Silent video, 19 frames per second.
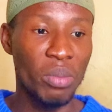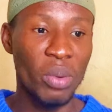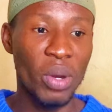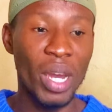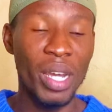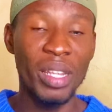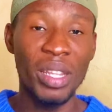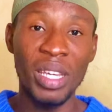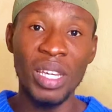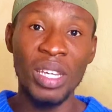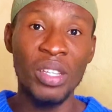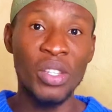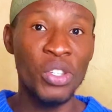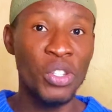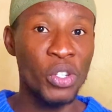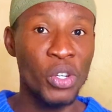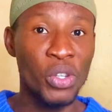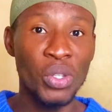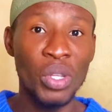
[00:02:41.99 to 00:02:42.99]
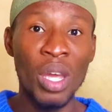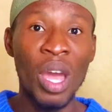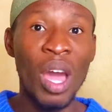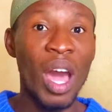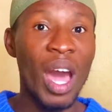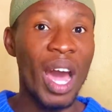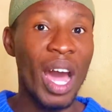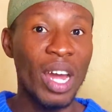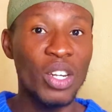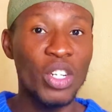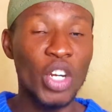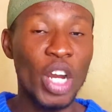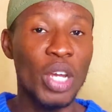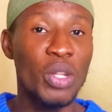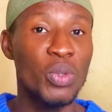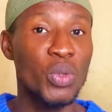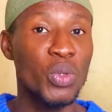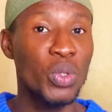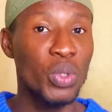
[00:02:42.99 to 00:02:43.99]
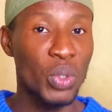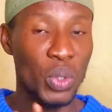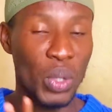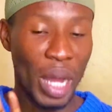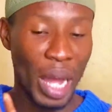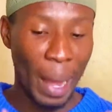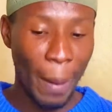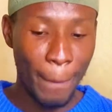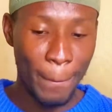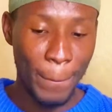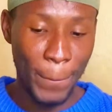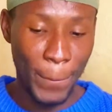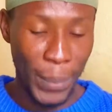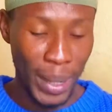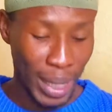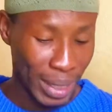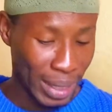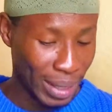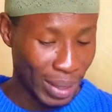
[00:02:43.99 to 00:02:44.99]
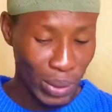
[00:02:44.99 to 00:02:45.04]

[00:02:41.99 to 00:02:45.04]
But I think it's just our trying to do our best.